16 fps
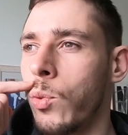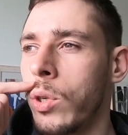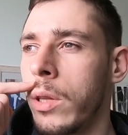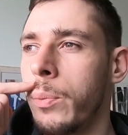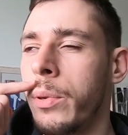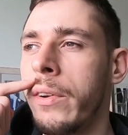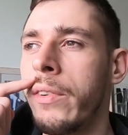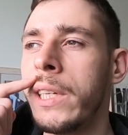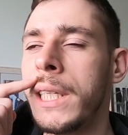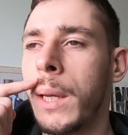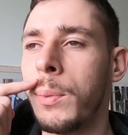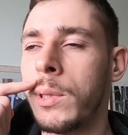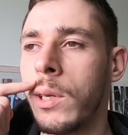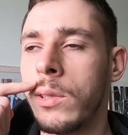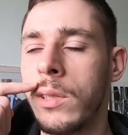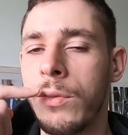one of the previous
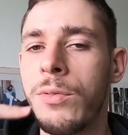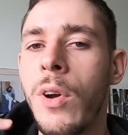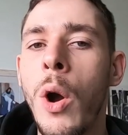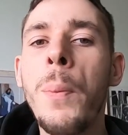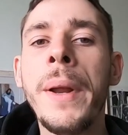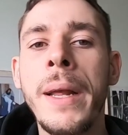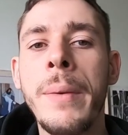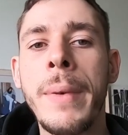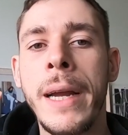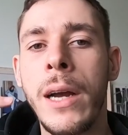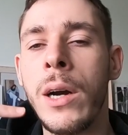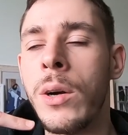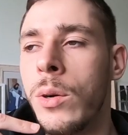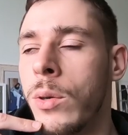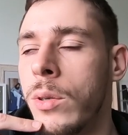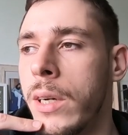episodes of opening my
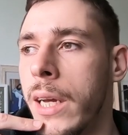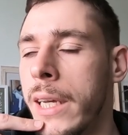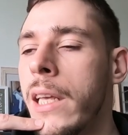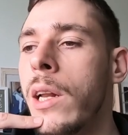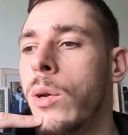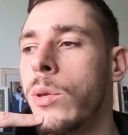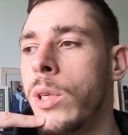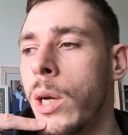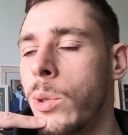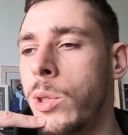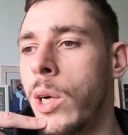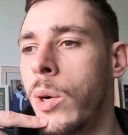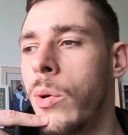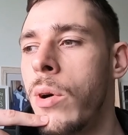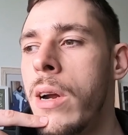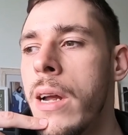own Aikido
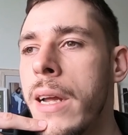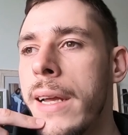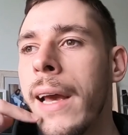dojo,